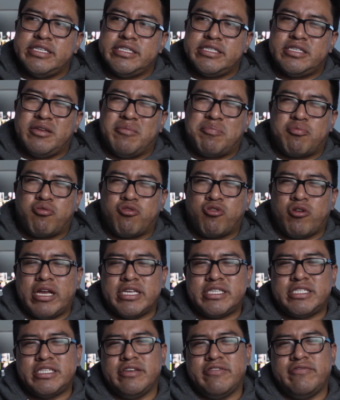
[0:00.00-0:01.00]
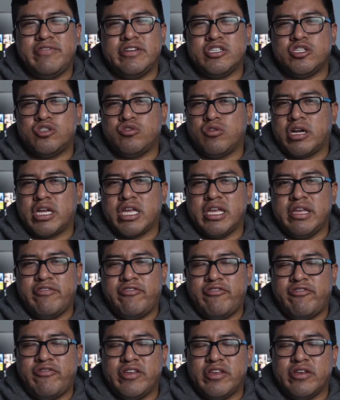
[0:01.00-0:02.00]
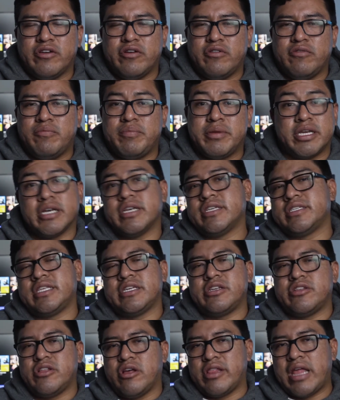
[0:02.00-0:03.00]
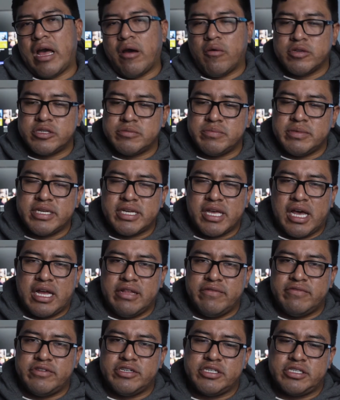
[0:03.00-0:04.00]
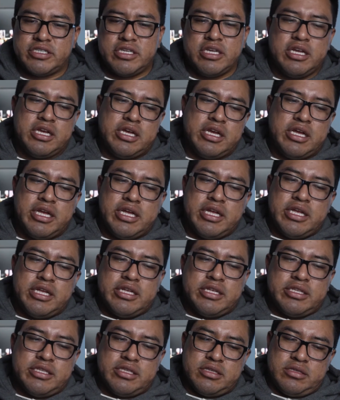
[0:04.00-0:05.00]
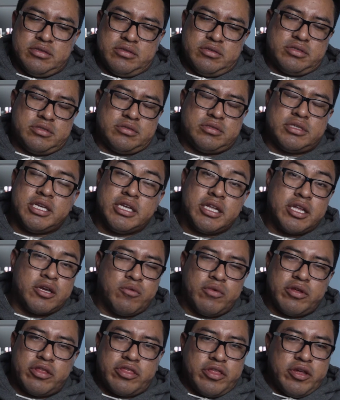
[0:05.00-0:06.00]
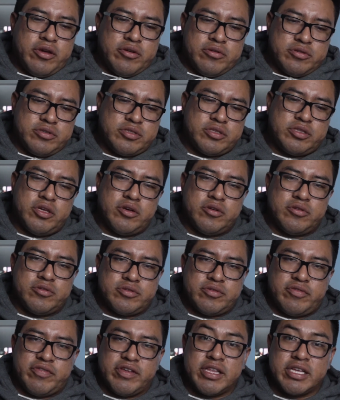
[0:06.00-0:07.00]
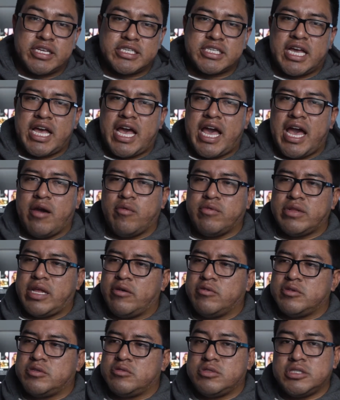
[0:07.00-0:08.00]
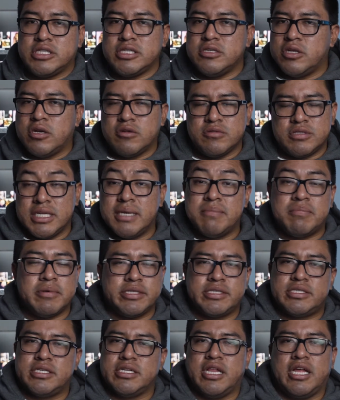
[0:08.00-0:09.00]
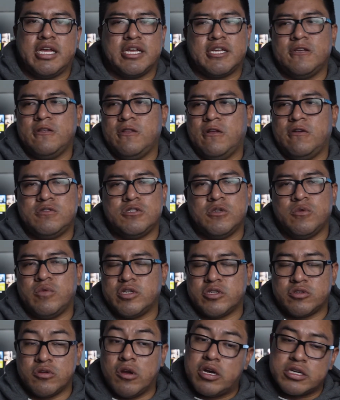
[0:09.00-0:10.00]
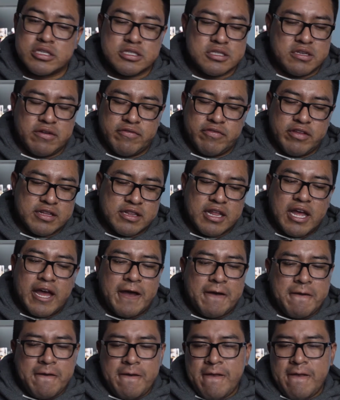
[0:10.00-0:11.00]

depressive and druggy feel, because that was me kind of just dealing with those feelings I had when I was deep into like doing drugs and stuff like that.